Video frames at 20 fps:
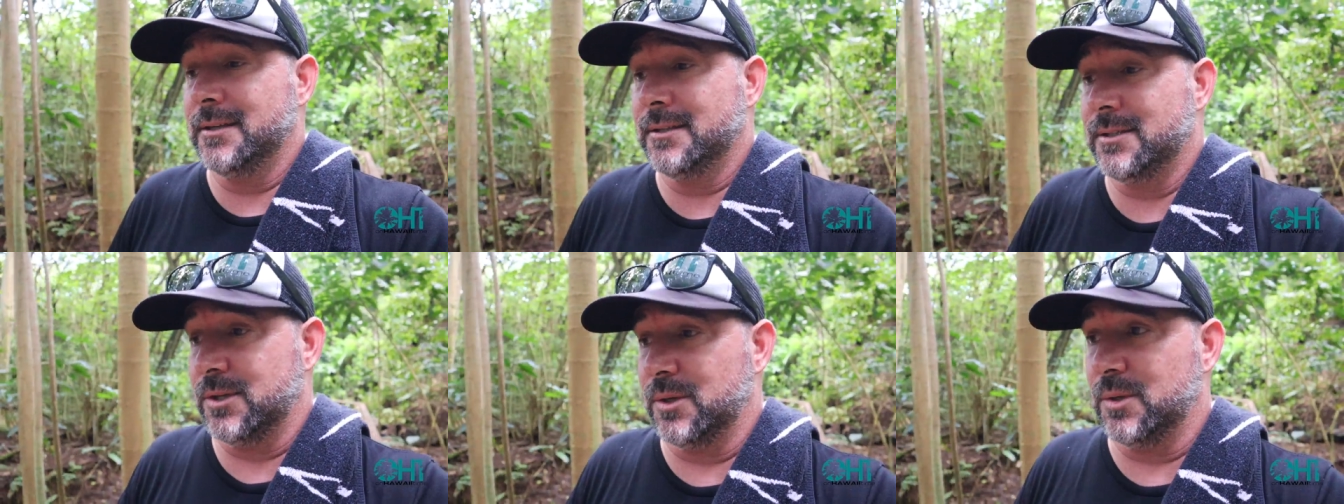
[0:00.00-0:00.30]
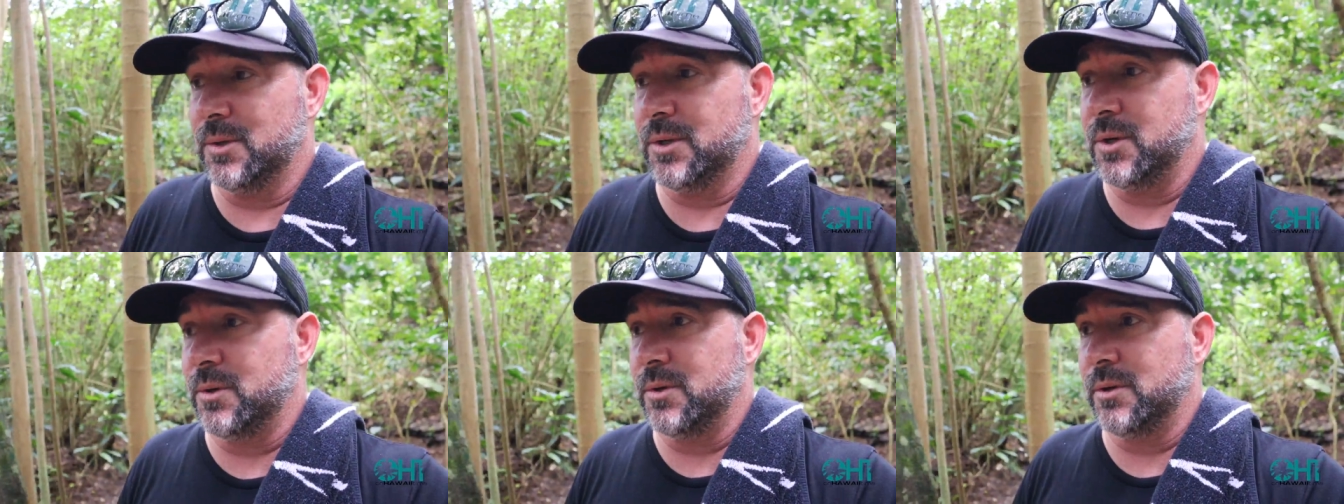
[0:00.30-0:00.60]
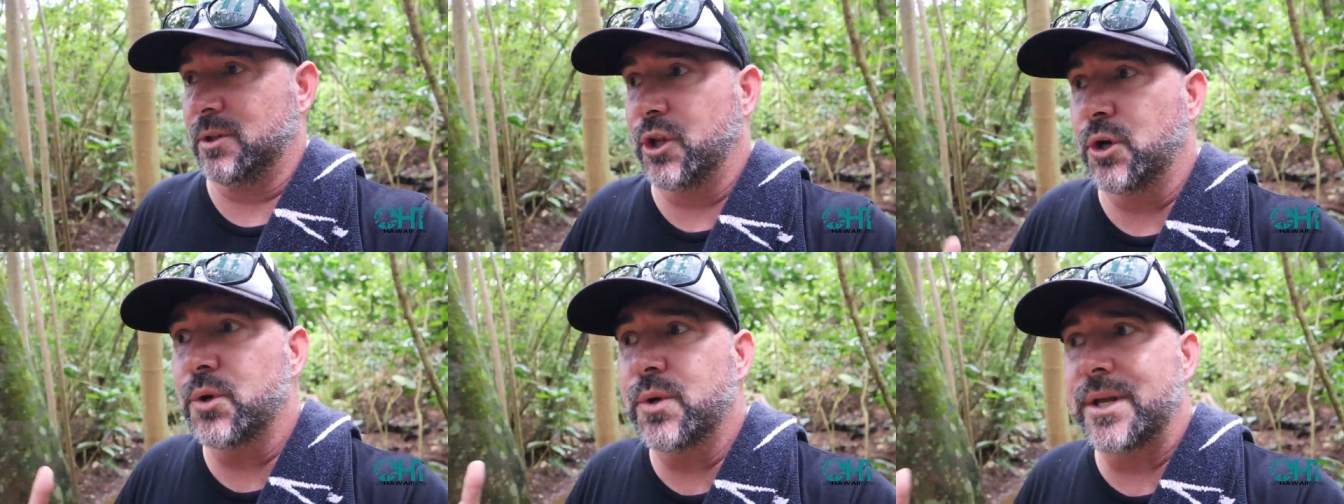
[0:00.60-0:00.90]
So
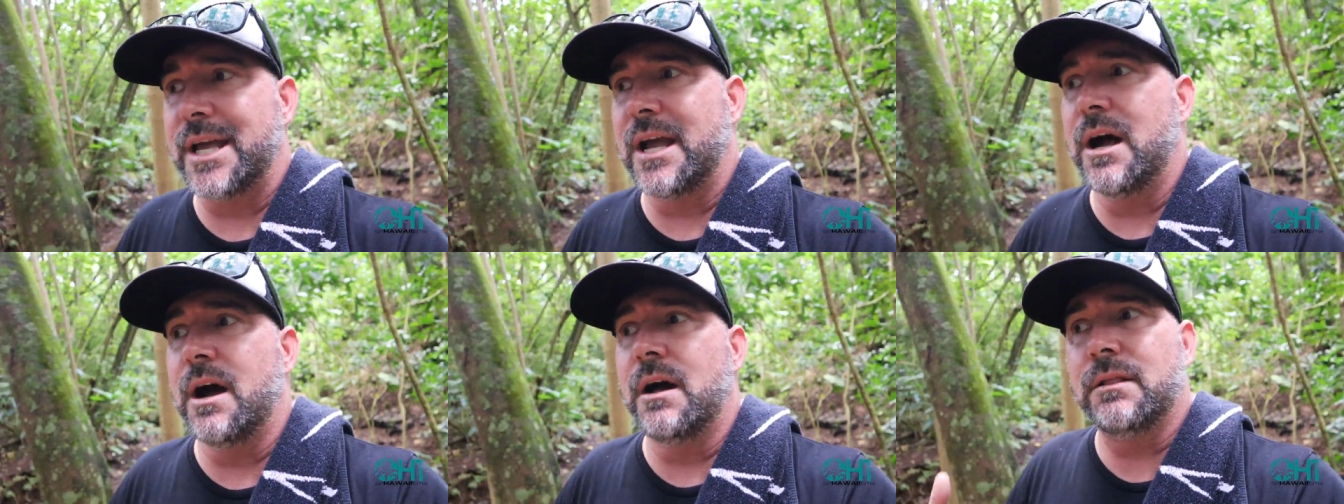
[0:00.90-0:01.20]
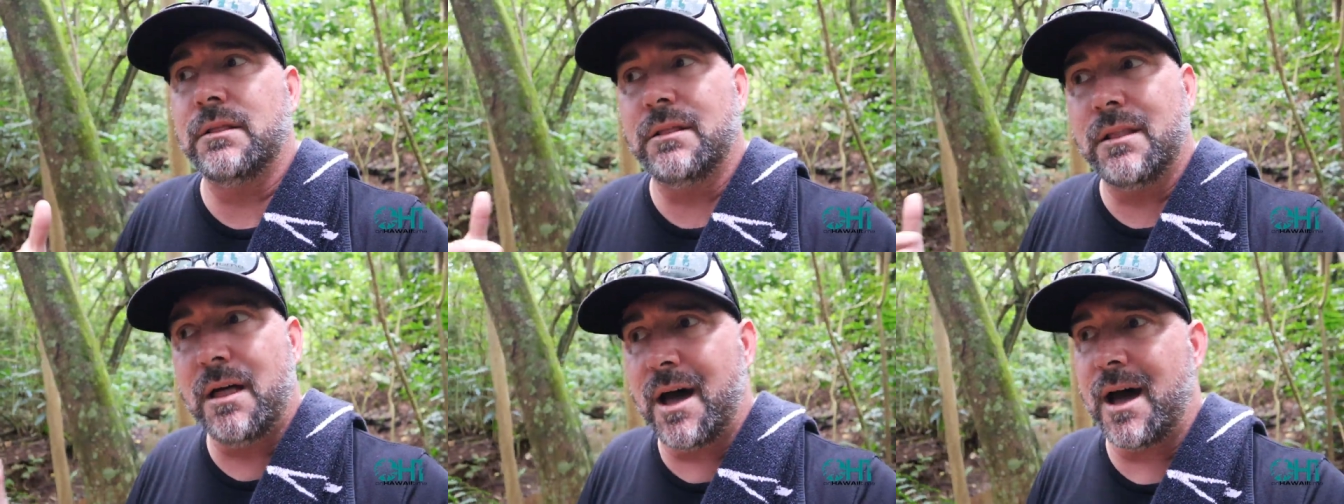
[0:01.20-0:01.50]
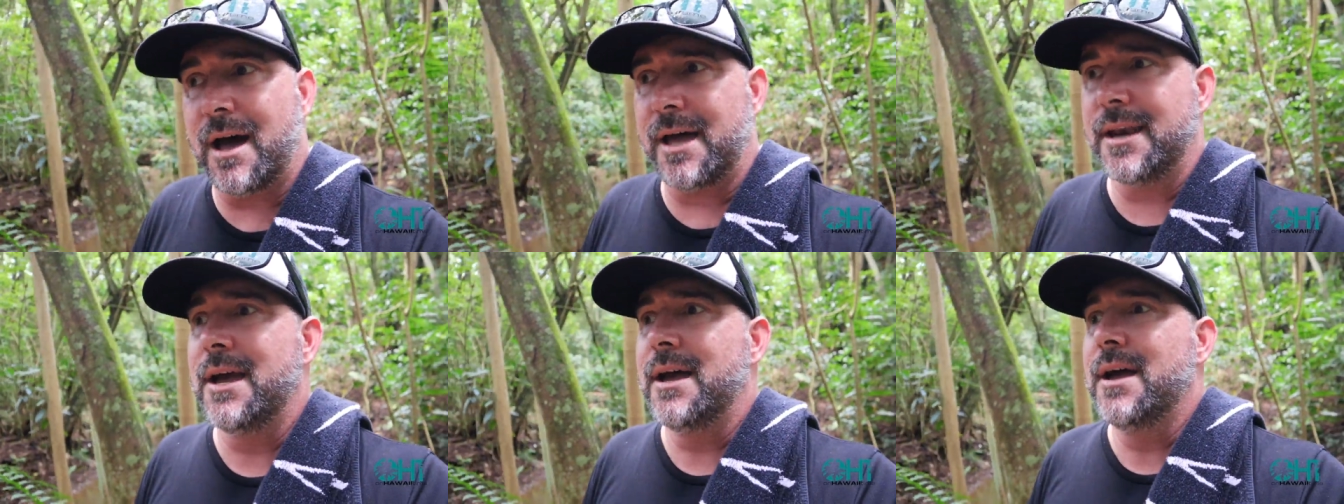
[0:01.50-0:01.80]
you're learning a
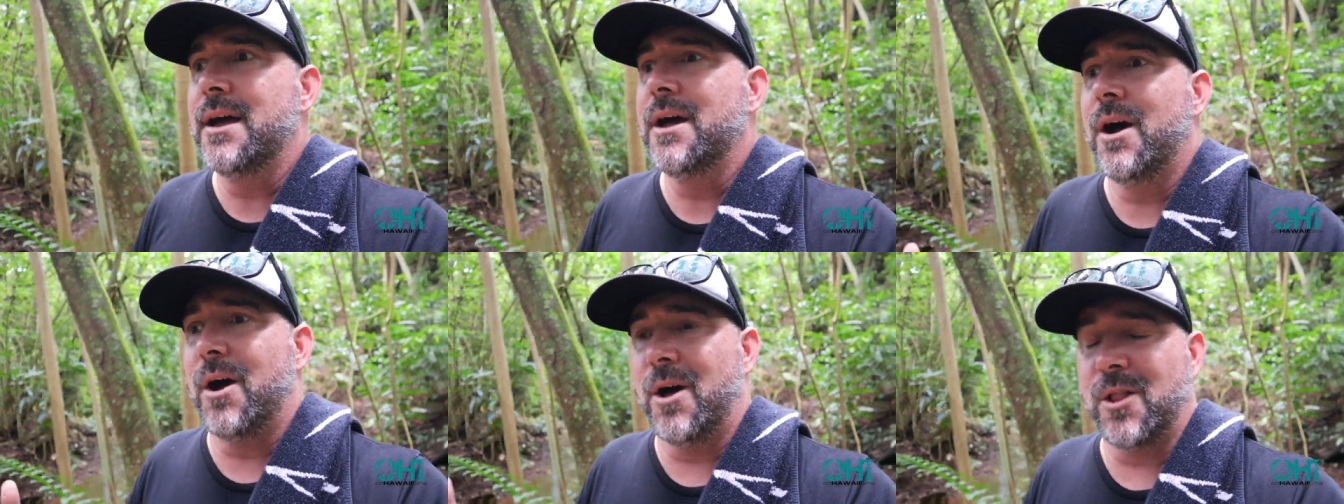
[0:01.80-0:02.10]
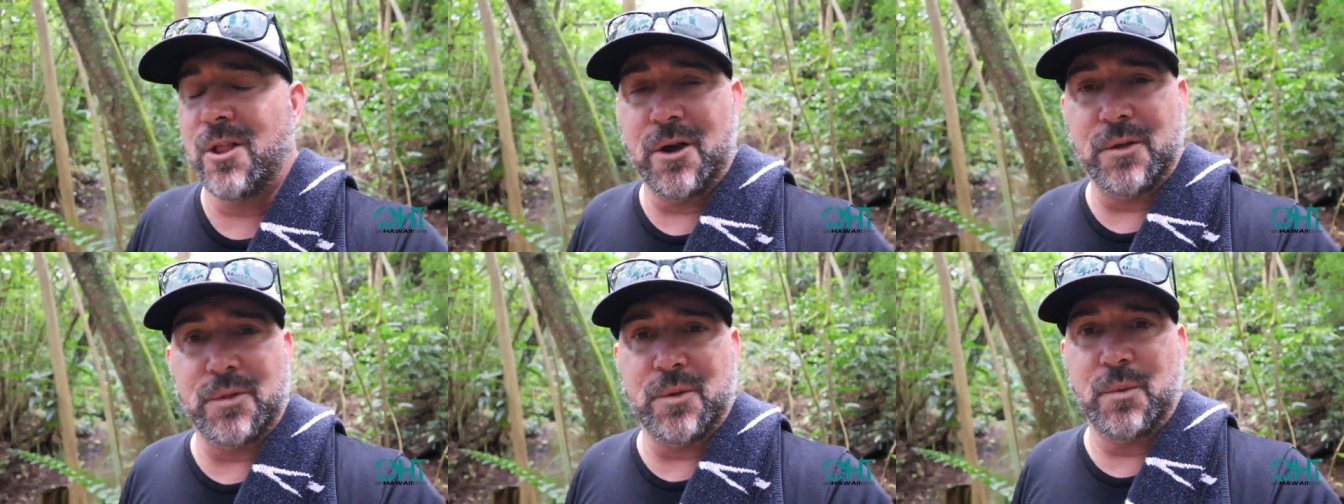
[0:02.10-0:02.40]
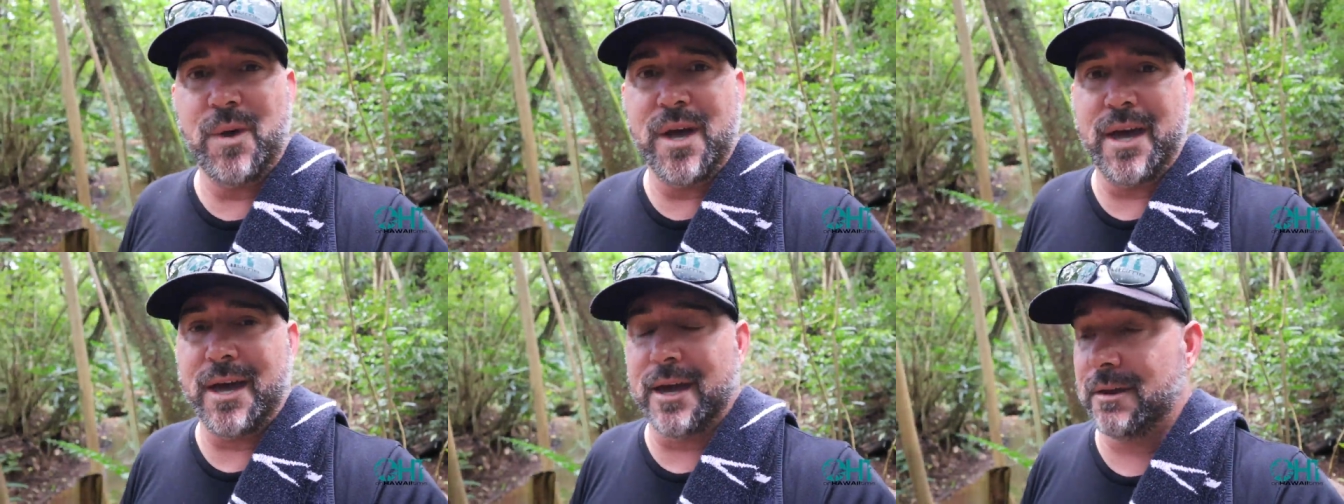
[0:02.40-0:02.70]
lot along
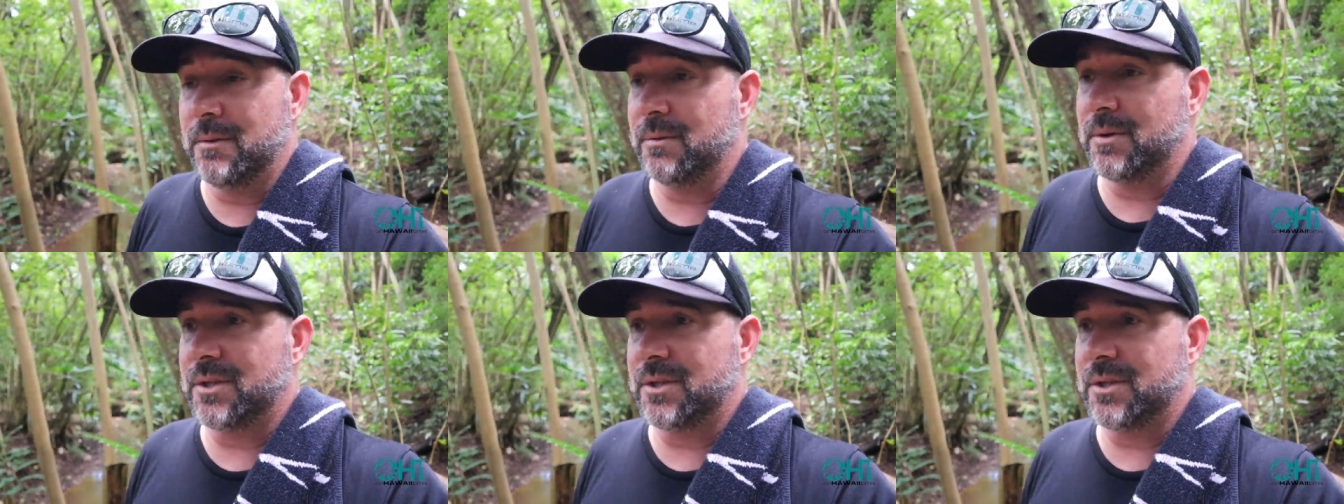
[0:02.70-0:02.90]
the way,